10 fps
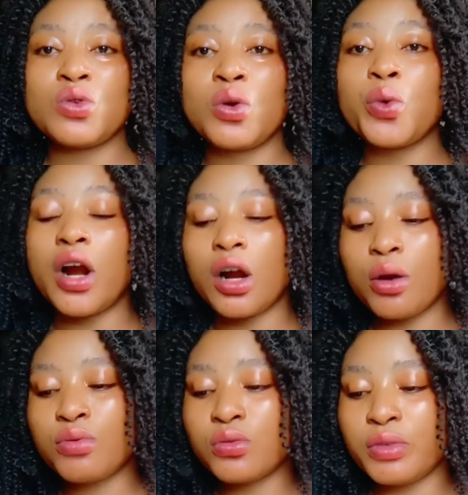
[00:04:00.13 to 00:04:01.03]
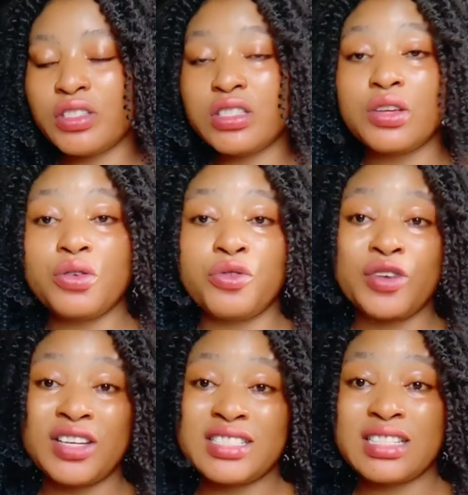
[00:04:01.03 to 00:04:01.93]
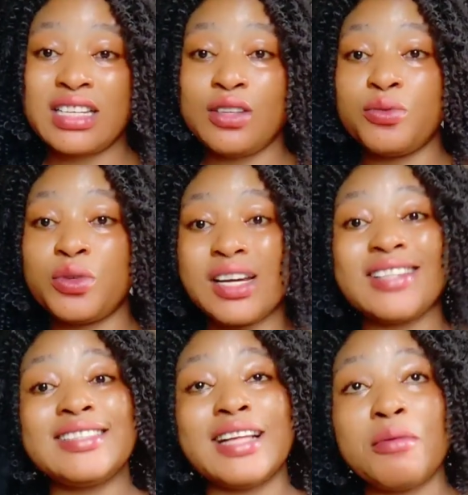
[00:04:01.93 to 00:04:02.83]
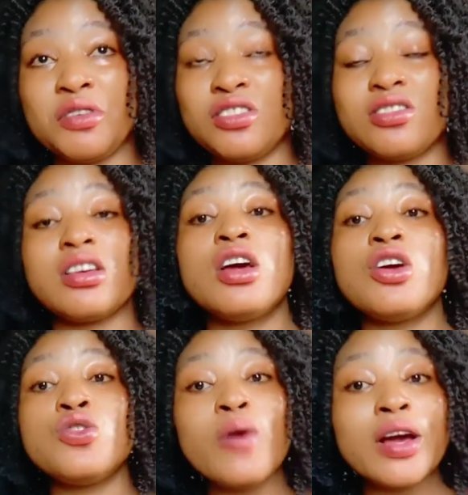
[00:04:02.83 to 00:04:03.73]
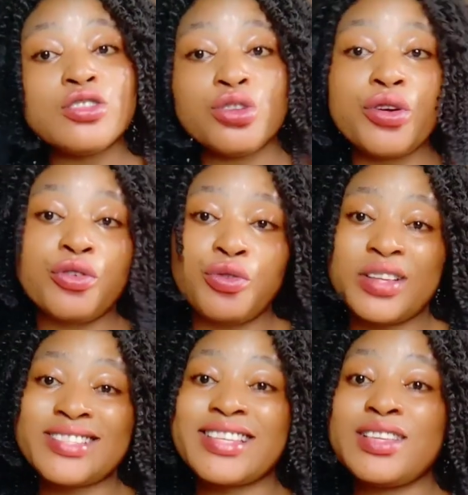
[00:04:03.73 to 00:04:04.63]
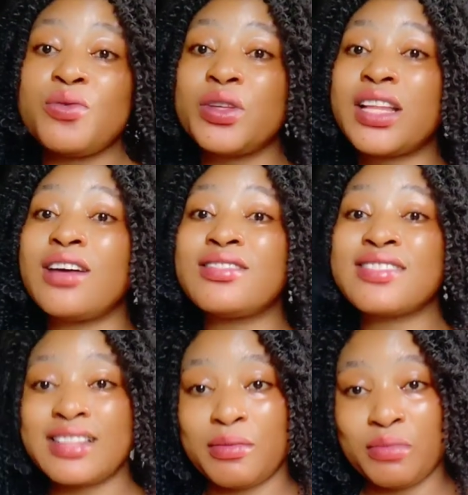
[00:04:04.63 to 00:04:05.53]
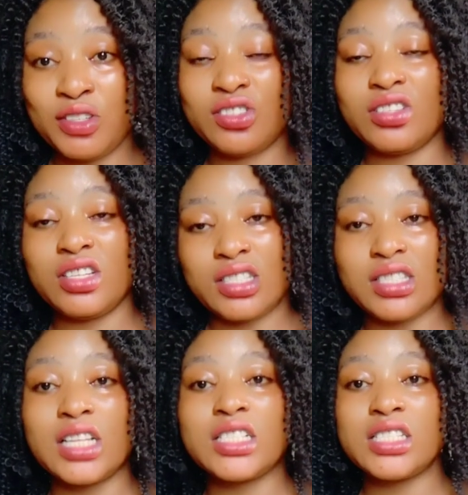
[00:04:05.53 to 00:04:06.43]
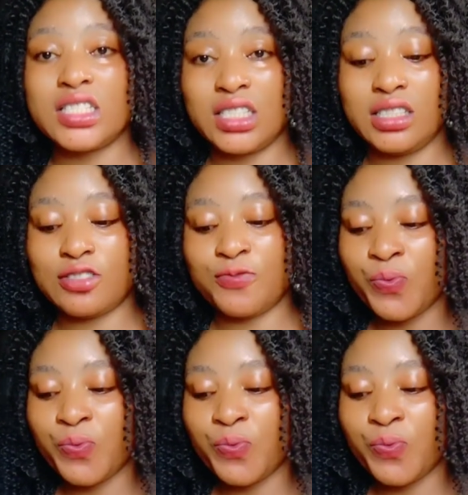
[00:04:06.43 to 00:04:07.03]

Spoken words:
will help to maintain your fair skin without damage. You will enjoy your fair skin without damage. Yes, that is it.